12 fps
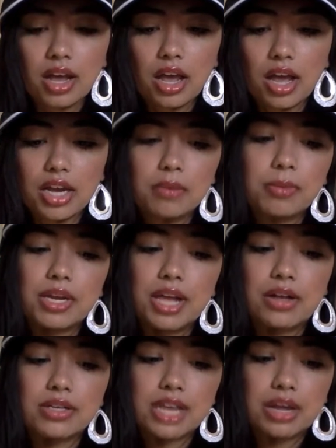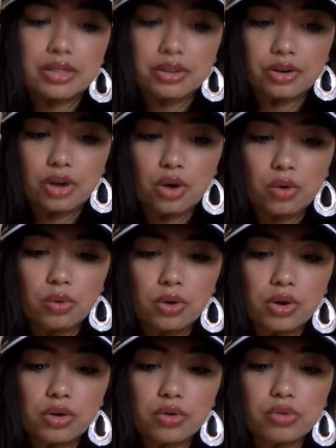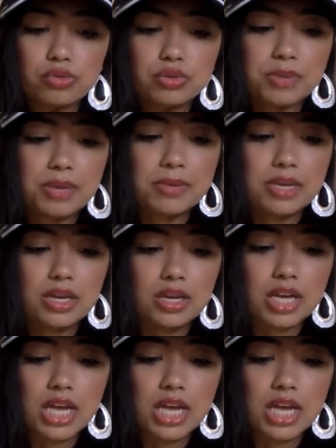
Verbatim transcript: anybody else out there know who's maybe